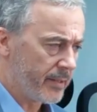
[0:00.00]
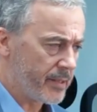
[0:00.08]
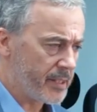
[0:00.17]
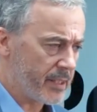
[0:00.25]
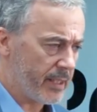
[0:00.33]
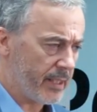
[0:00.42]

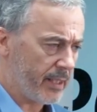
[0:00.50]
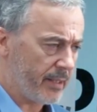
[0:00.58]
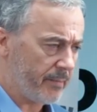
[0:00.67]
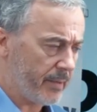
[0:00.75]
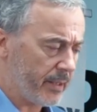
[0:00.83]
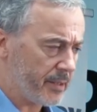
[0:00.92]
there's
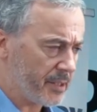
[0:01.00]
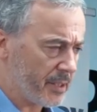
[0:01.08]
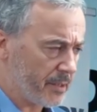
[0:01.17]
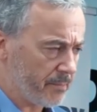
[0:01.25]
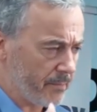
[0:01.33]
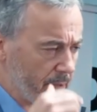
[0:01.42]

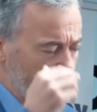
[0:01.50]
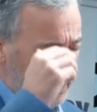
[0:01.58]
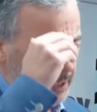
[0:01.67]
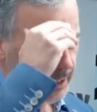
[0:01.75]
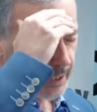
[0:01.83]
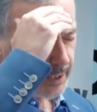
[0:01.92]
a
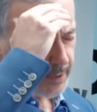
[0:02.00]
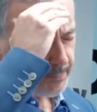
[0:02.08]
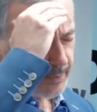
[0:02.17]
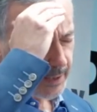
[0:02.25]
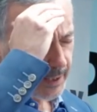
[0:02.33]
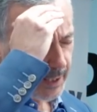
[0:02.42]
guy,
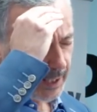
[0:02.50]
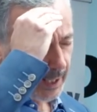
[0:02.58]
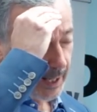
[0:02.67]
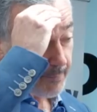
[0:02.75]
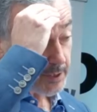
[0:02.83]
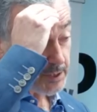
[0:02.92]

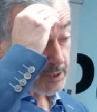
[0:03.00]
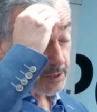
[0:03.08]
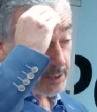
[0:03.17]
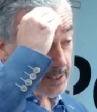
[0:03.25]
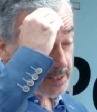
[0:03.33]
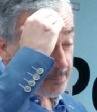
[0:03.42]

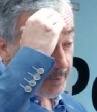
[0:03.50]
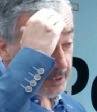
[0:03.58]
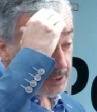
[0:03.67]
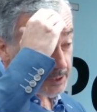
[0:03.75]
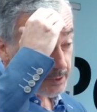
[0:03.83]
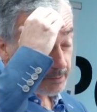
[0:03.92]
Clements, he's a
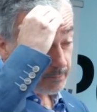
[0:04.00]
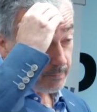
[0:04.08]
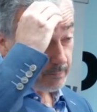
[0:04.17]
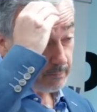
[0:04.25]
minister